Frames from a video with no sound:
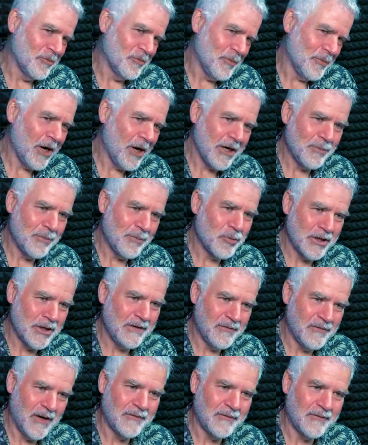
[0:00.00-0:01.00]
re- only
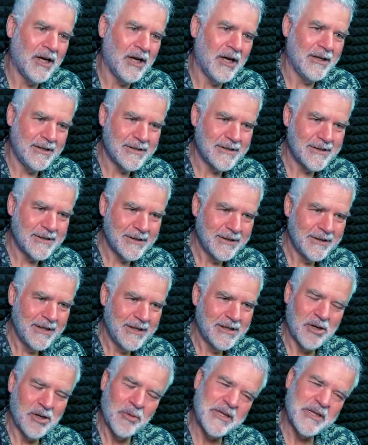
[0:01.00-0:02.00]
printing five colors.
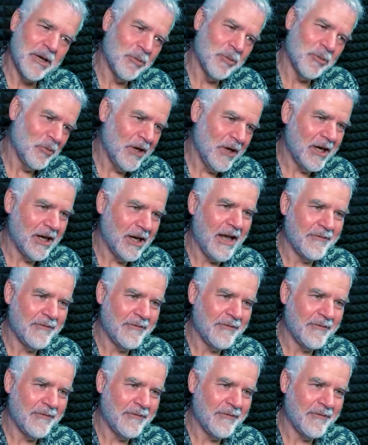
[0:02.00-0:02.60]
so we said it'll